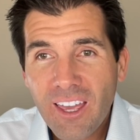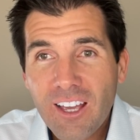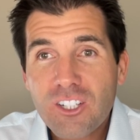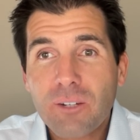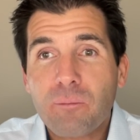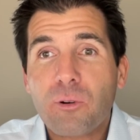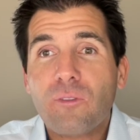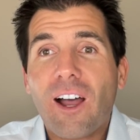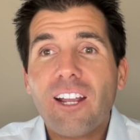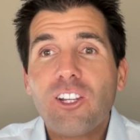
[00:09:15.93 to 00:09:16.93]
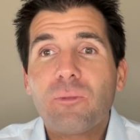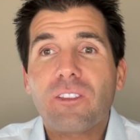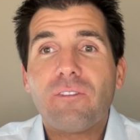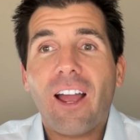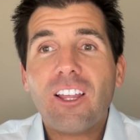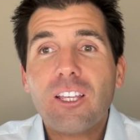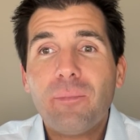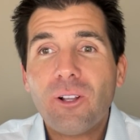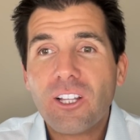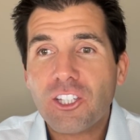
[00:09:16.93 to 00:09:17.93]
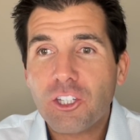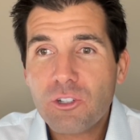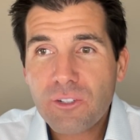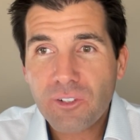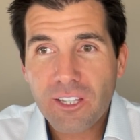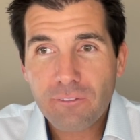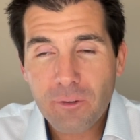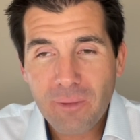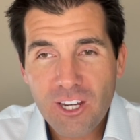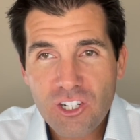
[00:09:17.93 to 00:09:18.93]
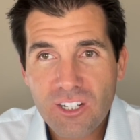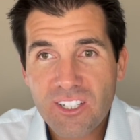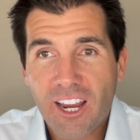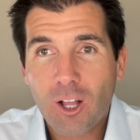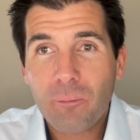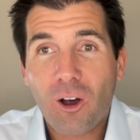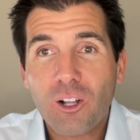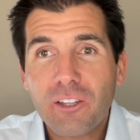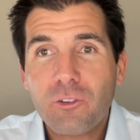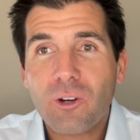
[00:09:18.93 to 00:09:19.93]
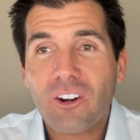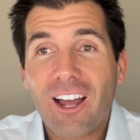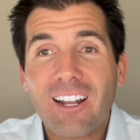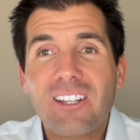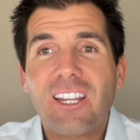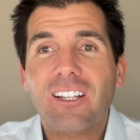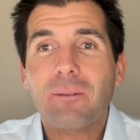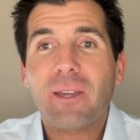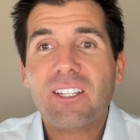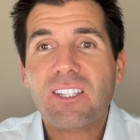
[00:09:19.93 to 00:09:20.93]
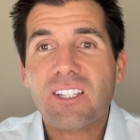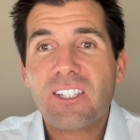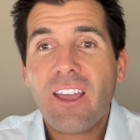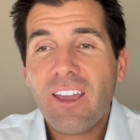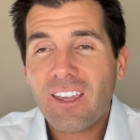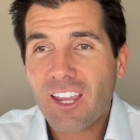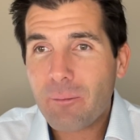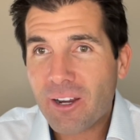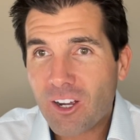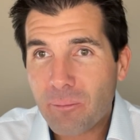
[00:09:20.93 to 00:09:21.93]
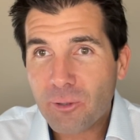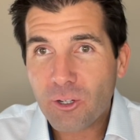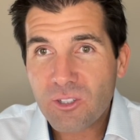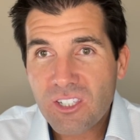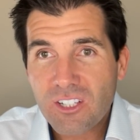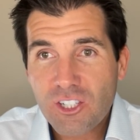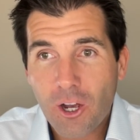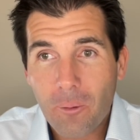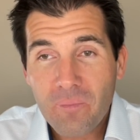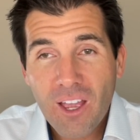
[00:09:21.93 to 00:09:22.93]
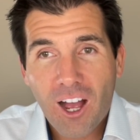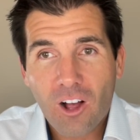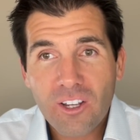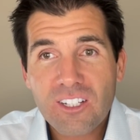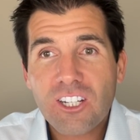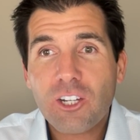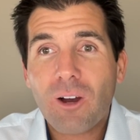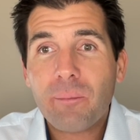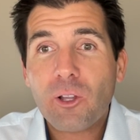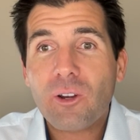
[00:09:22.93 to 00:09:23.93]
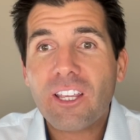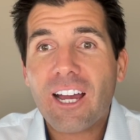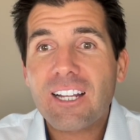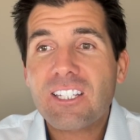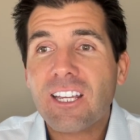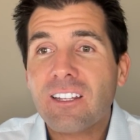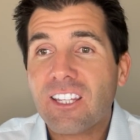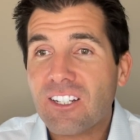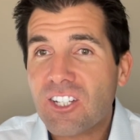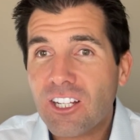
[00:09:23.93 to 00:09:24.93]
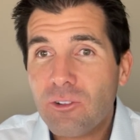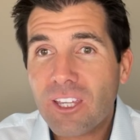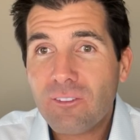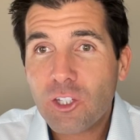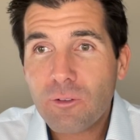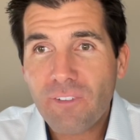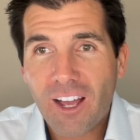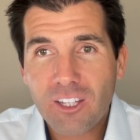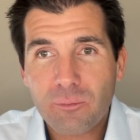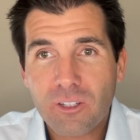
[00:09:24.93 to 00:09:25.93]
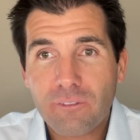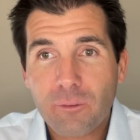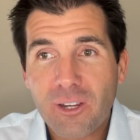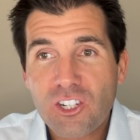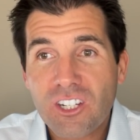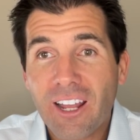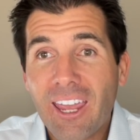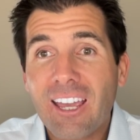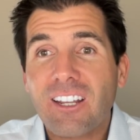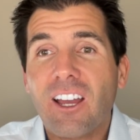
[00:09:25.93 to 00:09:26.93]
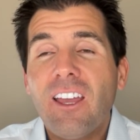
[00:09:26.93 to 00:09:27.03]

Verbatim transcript: to provide you with valuable, useful information to help all of you out on a daily basis in my uploads. So I'll continue uploading content, continue giving you valuable information, and